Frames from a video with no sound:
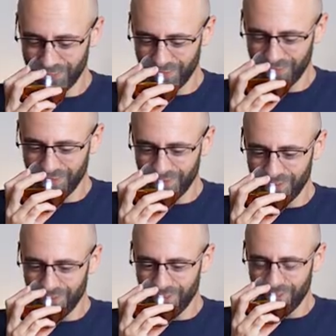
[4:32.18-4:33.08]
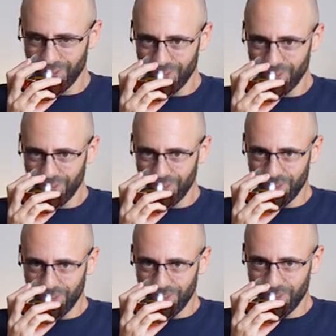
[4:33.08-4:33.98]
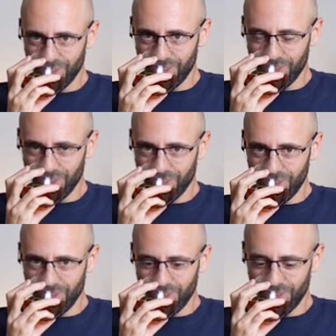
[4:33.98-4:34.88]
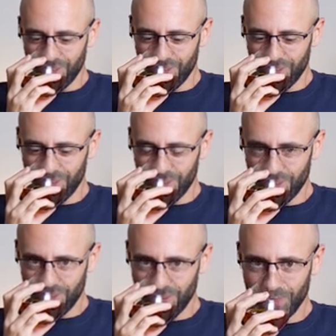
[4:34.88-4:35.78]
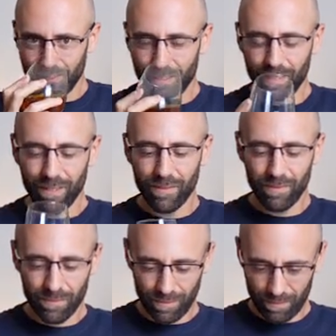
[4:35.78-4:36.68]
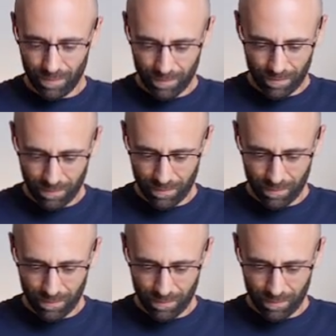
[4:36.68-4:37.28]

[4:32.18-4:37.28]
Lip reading: No words are spoken by the person on screen.